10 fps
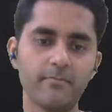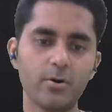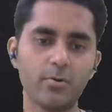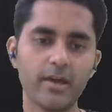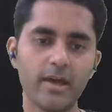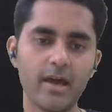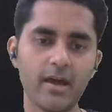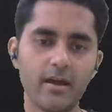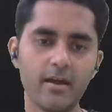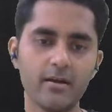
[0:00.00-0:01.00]

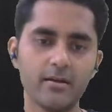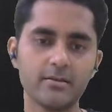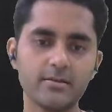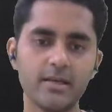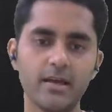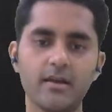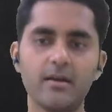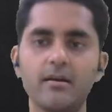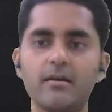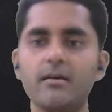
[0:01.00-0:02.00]
Okay, see,
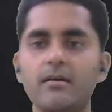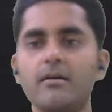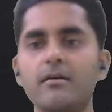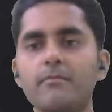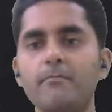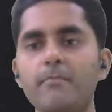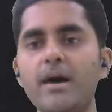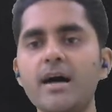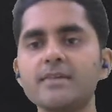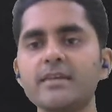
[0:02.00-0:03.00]

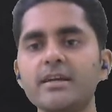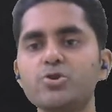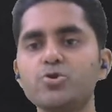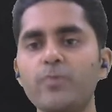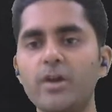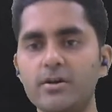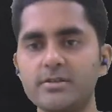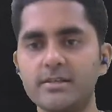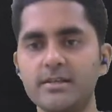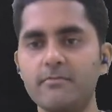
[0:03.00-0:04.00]
mass into
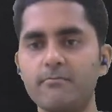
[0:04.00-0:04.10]
velocity.